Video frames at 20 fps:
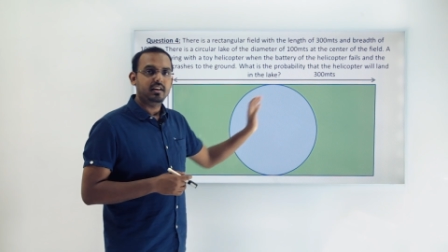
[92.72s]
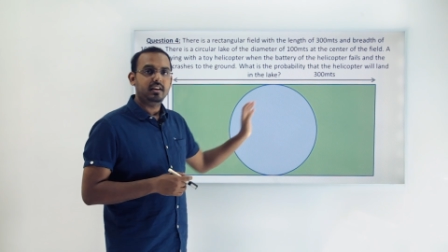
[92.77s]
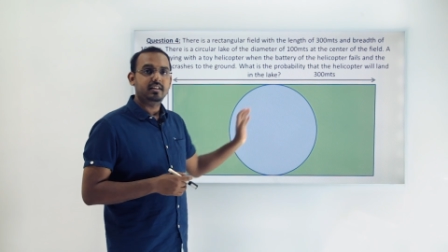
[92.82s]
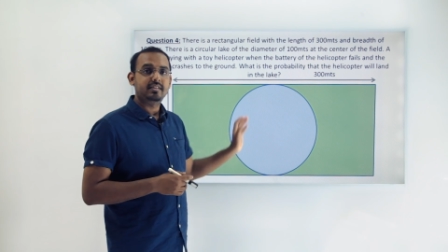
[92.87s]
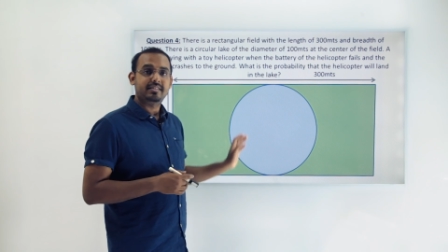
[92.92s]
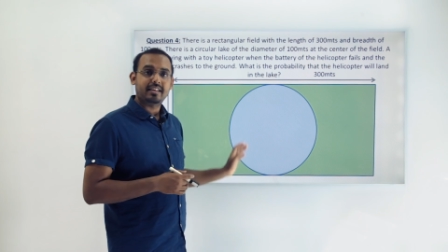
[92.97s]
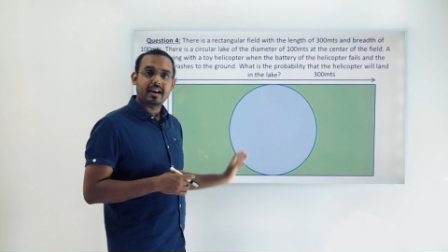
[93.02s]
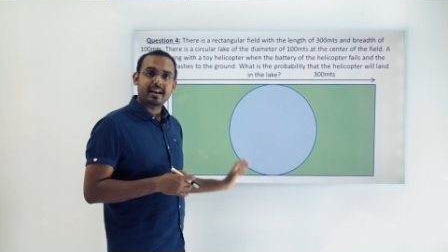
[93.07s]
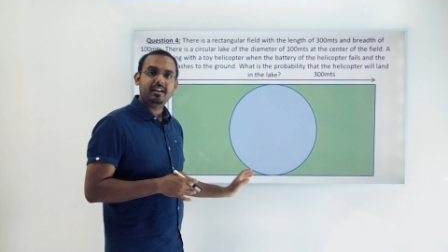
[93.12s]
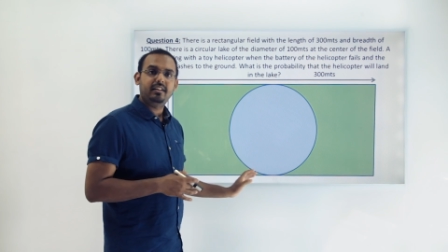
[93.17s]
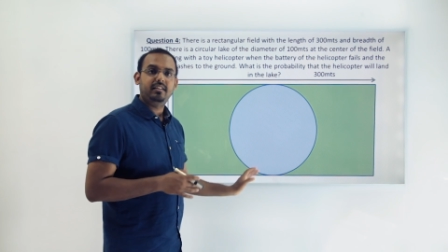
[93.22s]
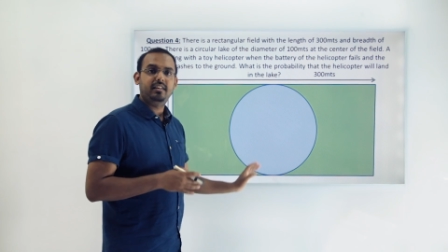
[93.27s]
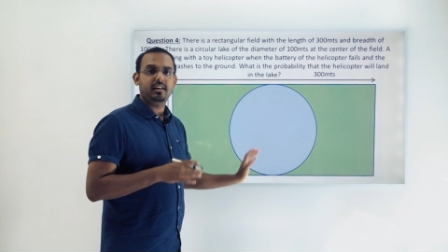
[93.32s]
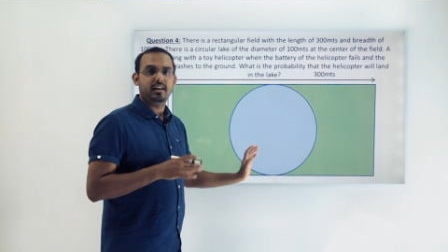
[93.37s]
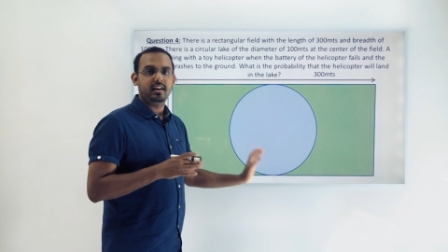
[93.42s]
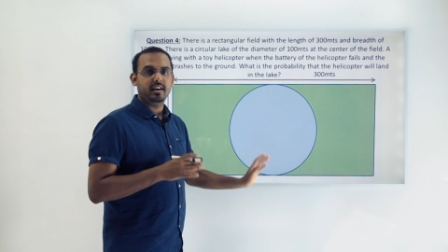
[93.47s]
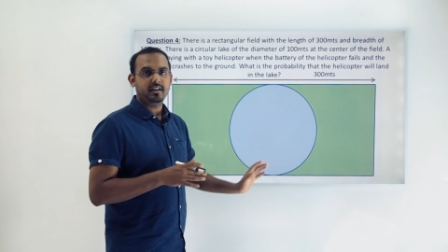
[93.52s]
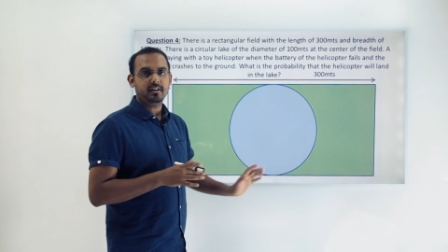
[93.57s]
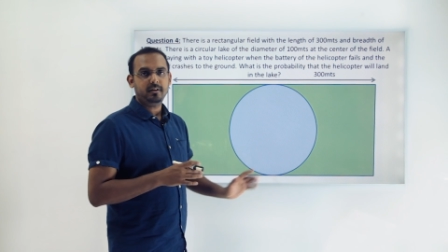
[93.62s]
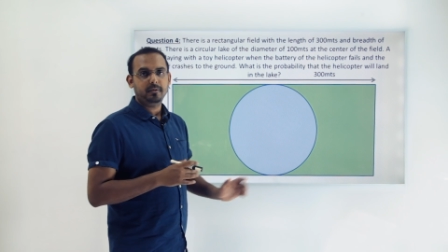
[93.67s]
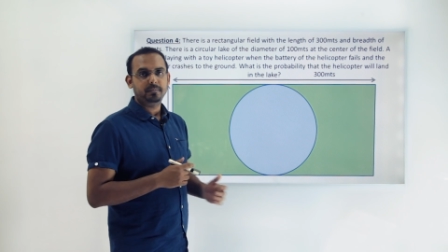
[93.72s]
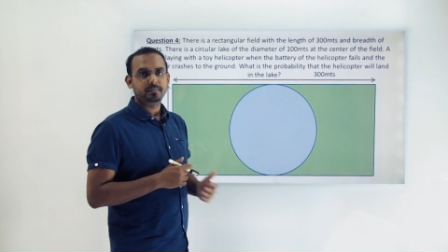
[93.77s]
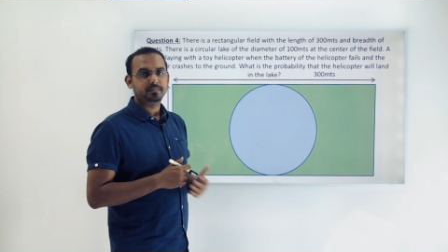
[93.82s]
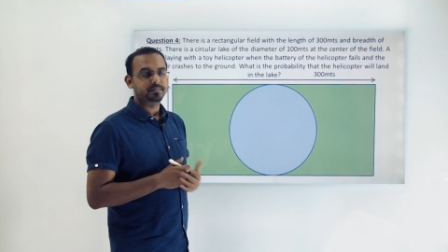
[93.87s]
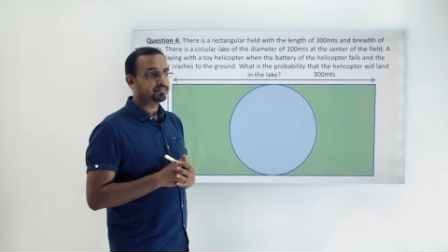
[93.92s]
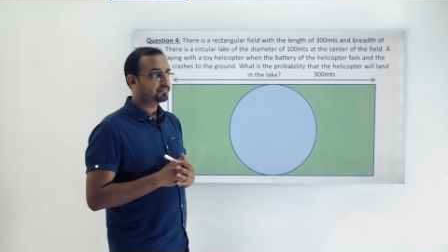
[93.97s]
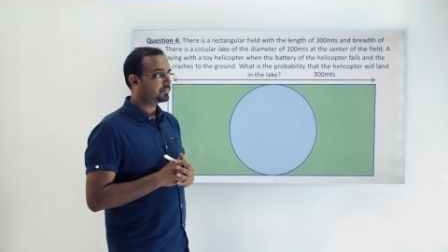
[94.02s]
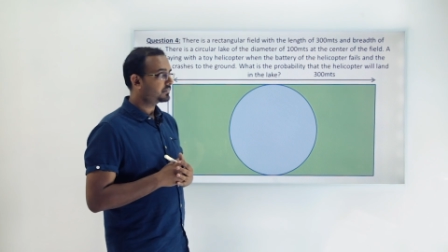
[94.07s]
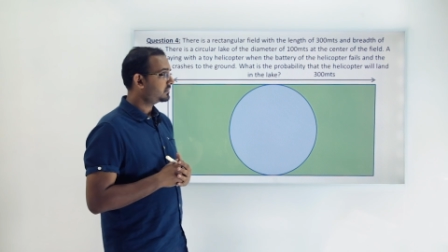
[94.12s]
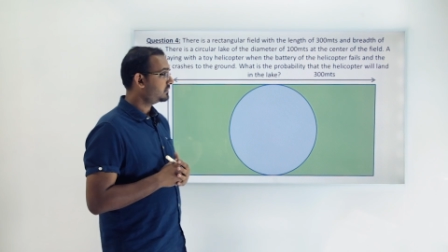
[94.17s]
inside the lake.
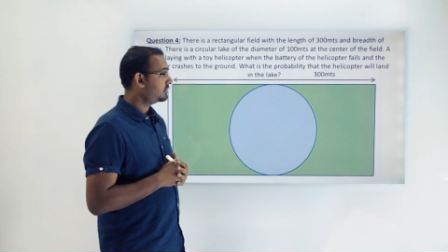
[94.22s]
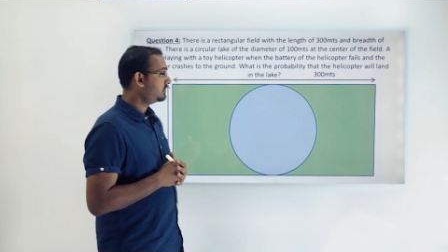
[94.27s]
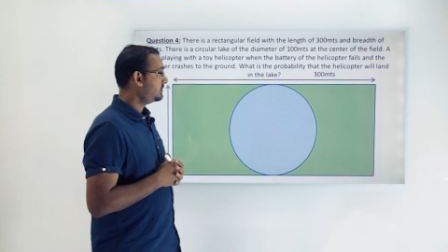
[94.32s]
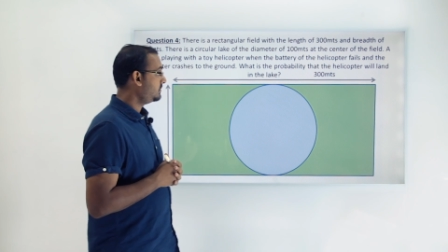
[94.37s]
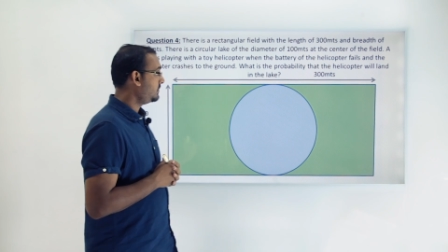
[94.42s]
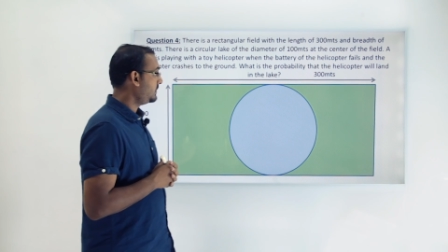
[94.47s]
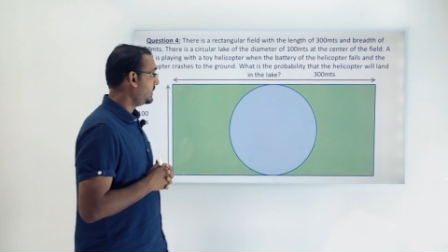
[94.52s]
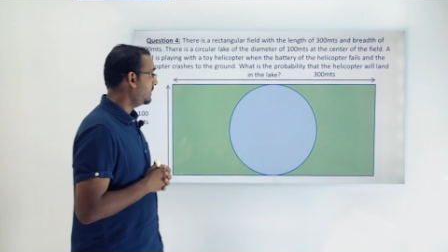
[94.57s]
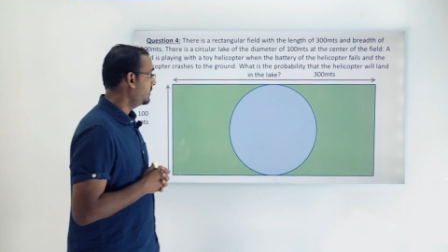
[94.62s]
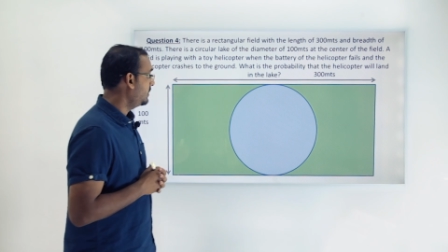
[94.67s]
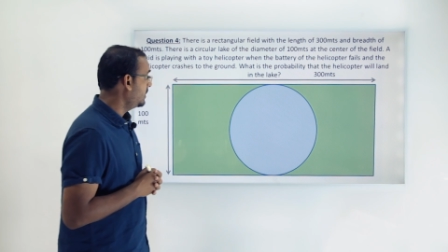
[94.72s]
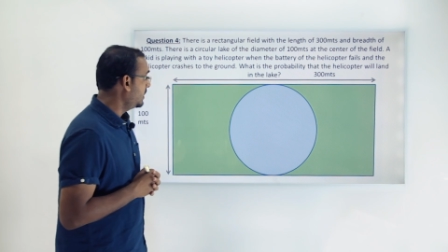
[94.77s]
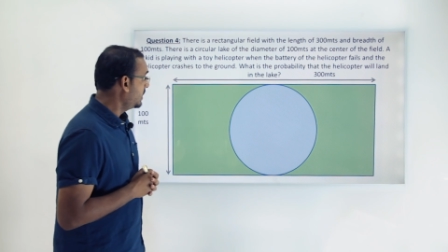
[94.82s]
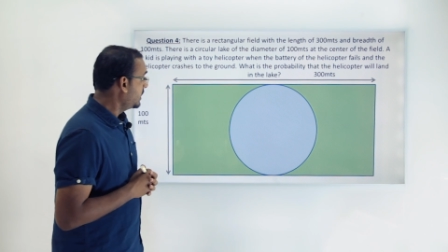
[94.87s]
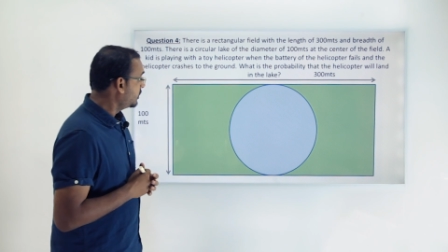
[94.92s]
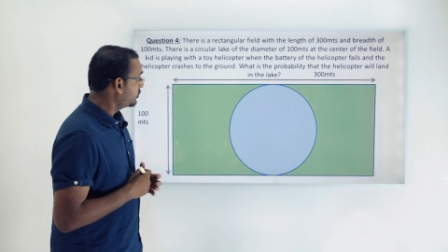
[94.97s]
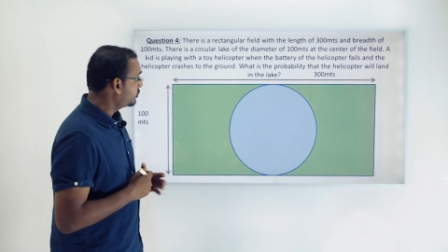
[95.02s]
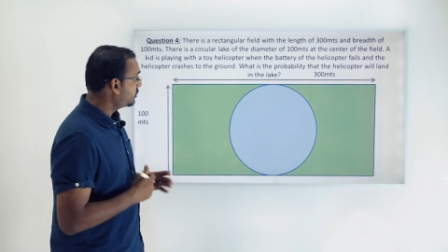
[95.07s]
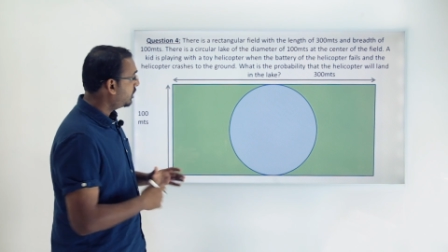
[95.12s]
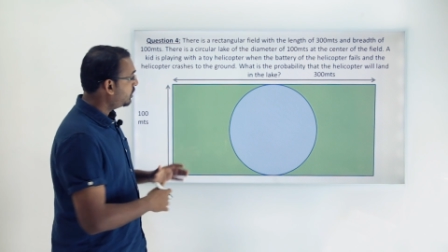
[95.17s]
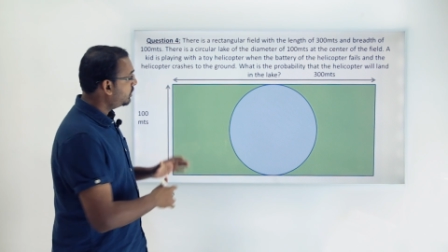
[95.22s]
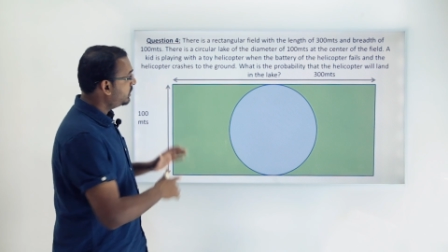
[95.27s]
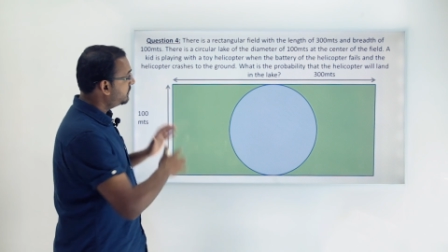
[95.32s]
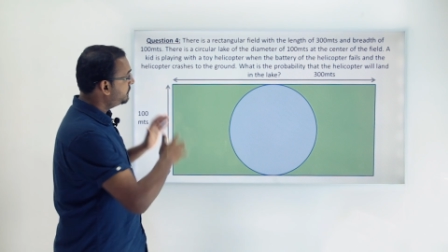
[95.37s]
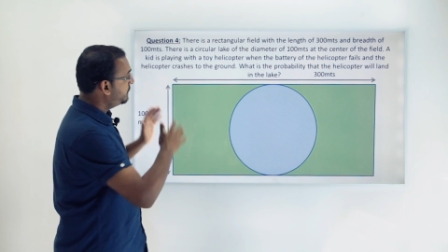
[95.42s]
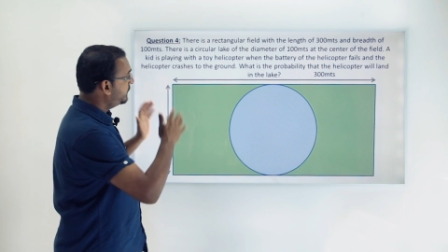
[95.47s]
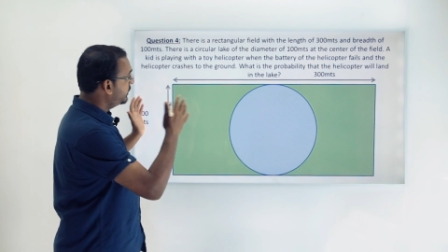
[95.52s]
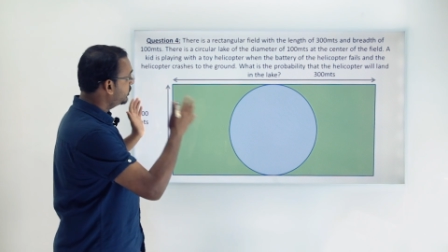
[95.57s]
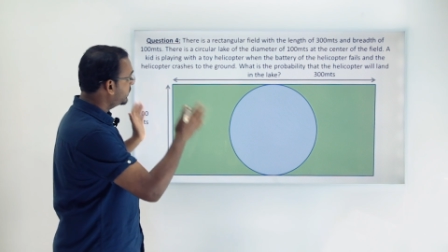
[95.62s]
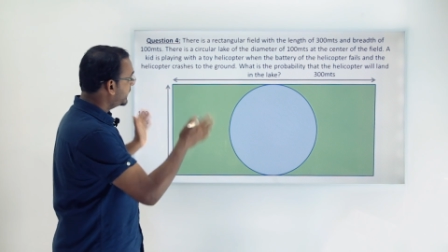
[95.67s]
So now if
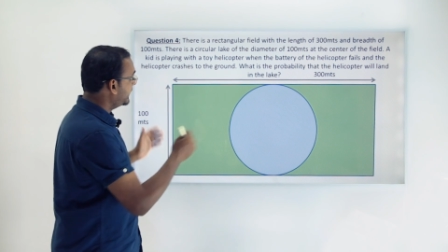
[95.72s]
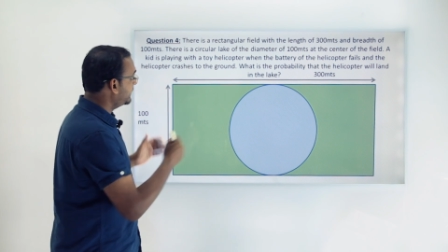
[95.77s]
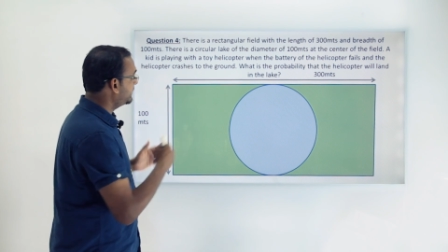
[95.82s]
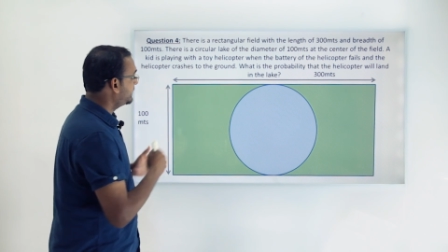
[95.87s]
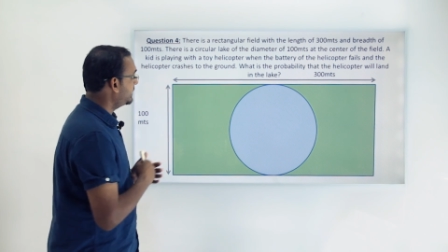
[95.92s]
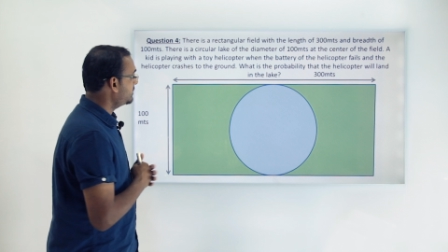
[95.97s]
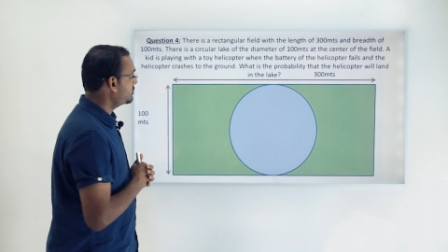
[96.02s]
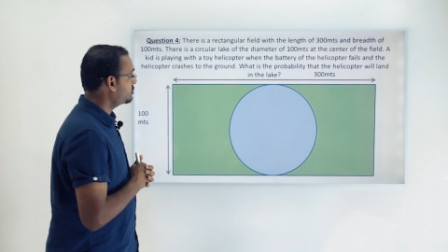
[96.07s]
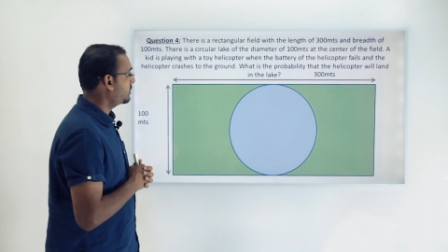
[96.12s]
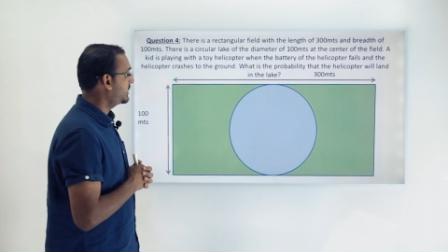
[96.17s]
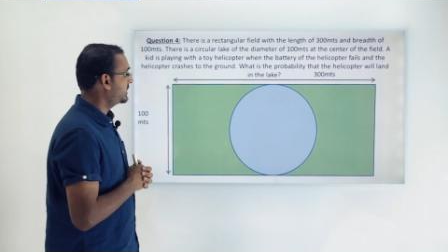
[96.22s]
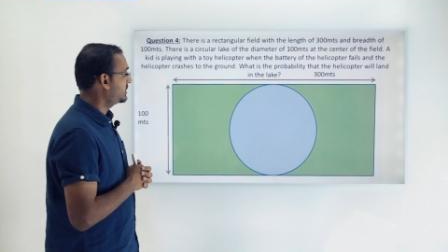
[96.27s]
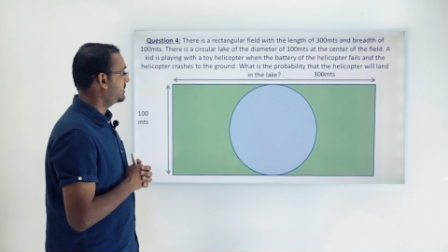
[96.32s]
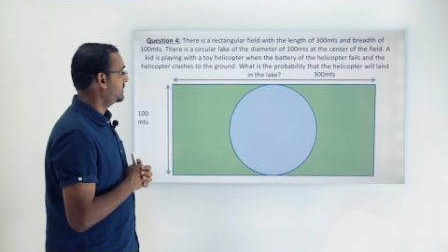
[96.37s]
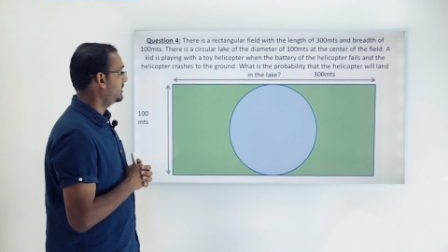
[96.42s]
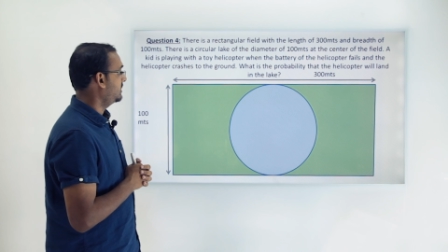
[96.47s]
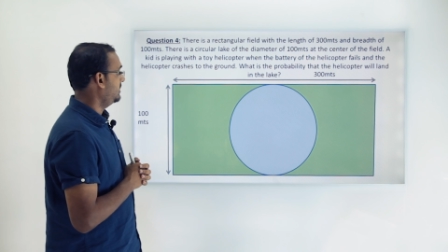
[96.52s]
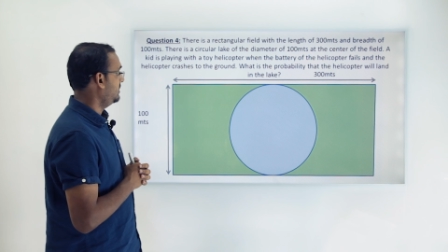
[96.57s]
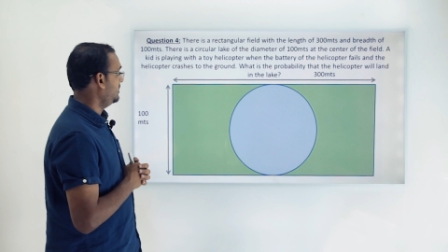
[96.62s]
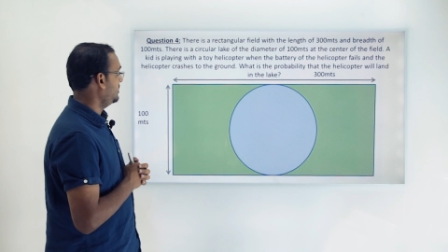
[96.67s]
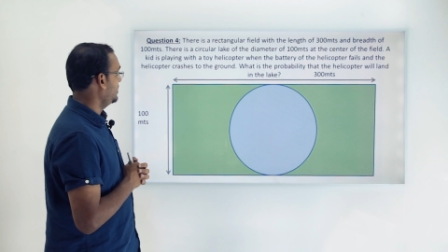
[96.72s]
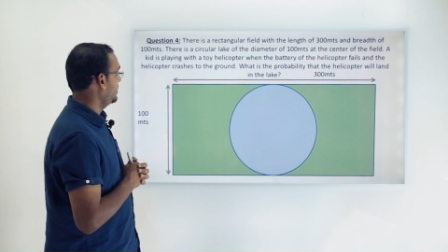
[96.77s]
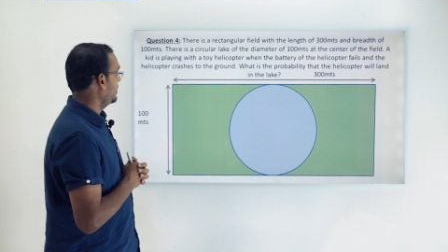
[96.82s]
you look at this question,